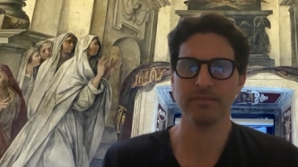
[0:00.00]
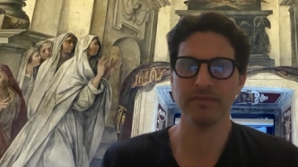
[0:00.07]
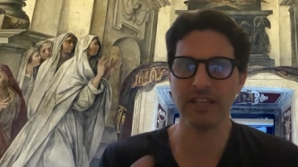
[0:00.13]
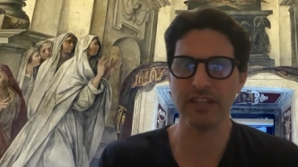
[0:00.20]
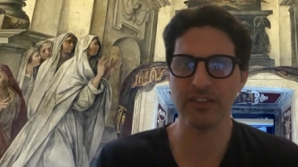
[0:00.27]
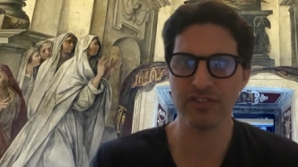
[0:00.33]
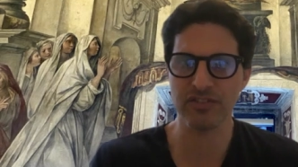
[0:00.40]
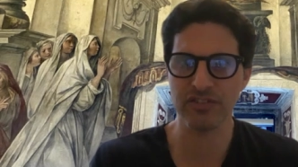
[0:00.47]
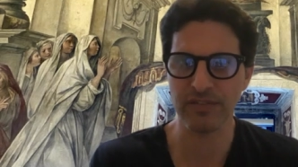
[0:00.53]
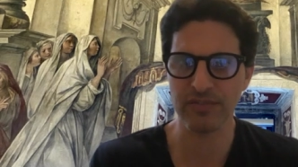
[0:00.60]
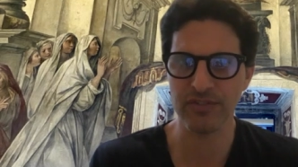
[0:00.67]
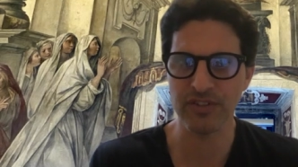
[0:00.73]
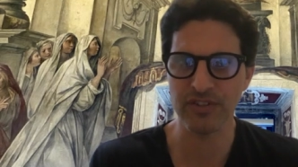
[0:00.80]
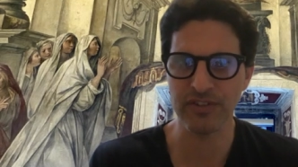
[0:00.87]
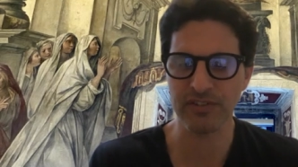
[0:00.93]
Take this stuff
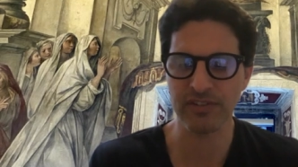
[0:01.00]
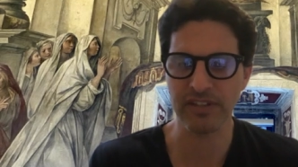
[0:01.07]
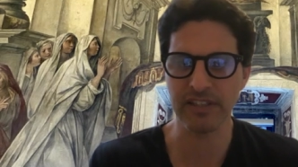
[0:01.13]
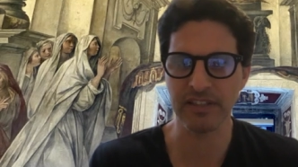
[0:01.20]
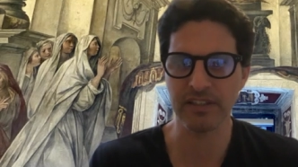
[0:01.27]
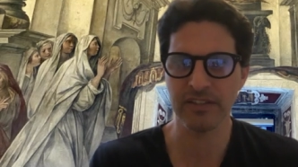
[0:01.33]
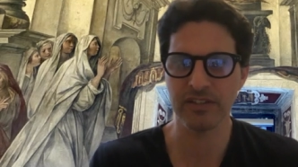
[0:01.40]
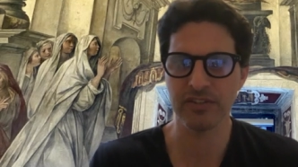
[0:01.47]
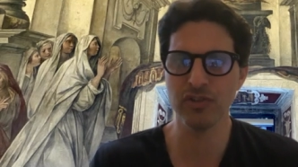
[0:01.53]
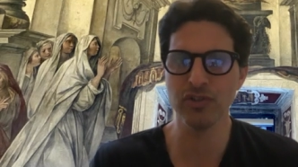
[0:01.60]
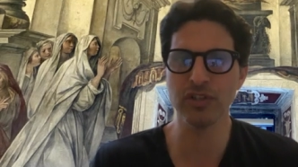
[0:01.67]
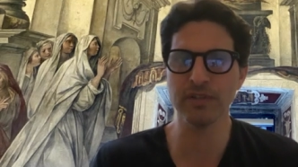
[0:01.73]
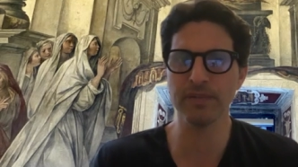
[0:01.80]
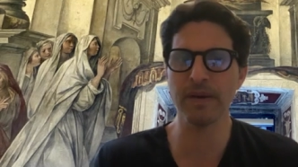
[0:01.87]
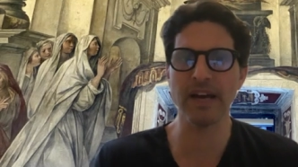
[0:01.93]
seriously. You
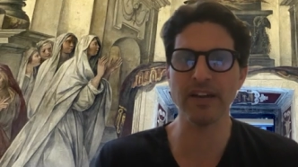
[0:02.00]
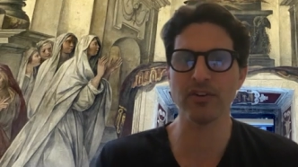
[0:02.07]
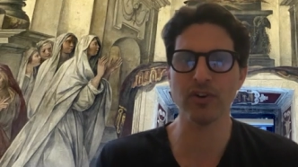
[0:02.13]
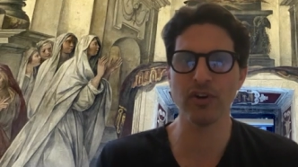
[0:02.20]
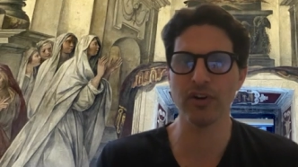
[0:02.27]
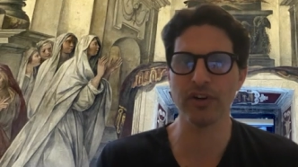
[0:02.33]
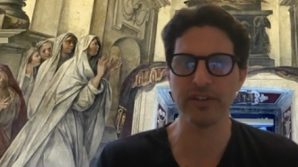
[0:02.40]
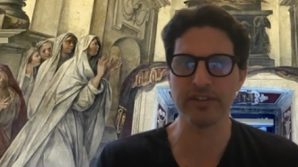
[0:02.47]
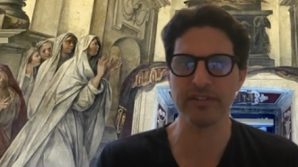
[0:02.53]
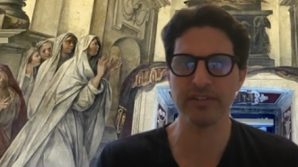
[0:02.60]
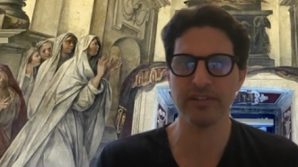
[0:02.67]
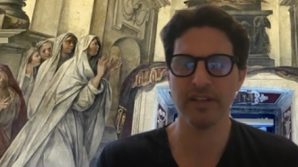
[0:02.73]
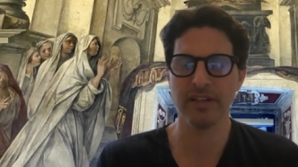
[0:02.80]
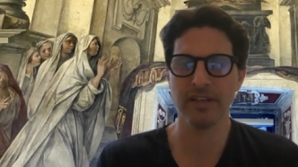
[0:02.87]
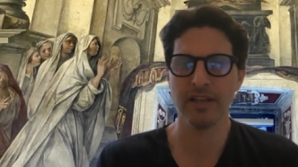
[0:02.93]
could have gotten hurt,
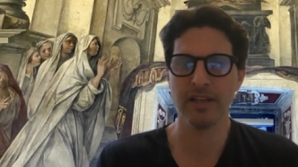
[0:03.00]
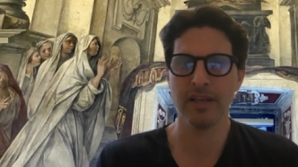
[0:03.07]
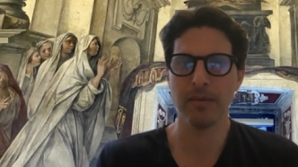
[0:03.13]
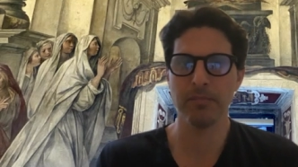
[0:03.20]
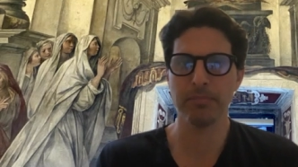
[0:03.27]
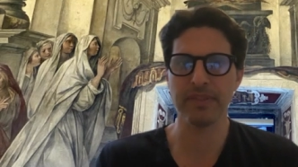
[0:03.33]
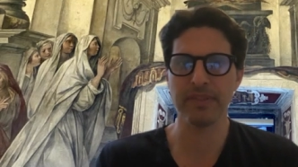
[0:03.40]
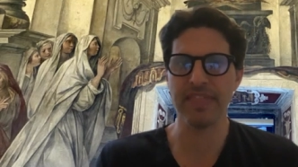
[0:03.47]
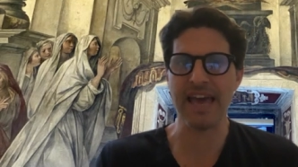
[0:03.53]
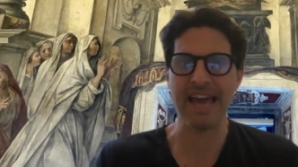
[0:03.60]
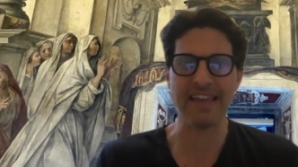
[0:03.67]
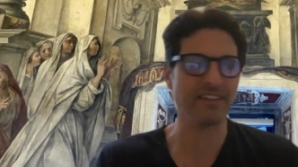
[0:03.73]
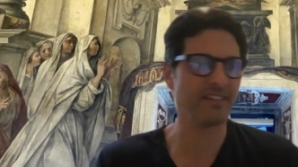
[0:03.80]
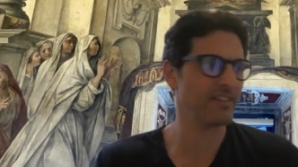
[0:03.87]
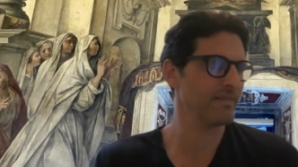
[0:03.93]
but that